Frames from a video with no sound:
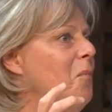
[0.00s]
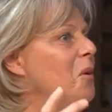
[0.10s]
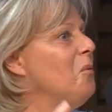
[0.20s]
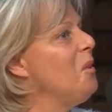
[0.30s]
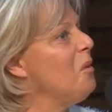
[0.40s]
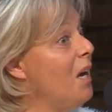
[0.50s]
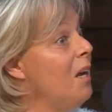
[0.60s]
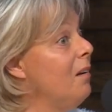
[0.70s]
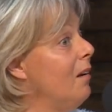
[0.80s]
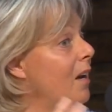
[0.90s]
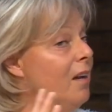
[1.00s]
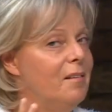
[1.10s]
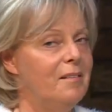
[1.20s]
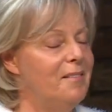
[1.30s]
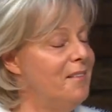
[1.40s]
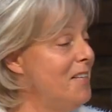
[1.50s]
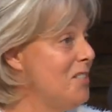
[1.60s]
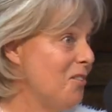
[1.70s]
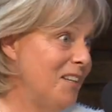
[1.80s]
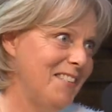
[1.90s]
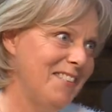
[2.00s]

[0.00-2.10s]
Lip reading: But and that's great.